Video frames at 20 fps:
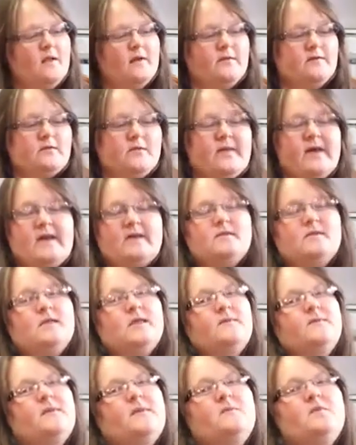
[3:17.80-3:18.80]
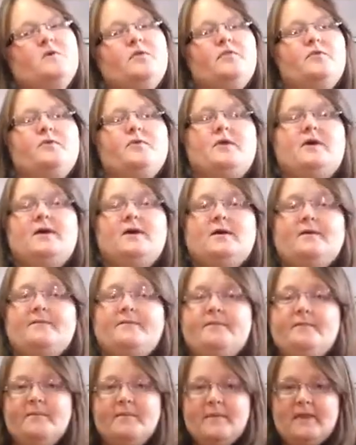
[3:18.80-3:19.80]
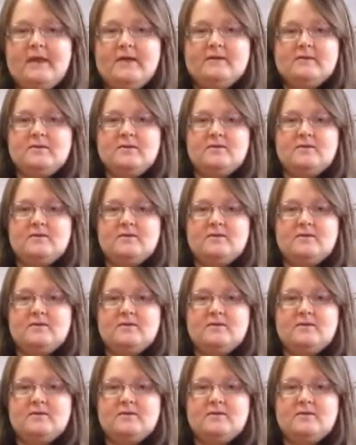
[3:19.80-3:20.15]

So that's tip number 3, is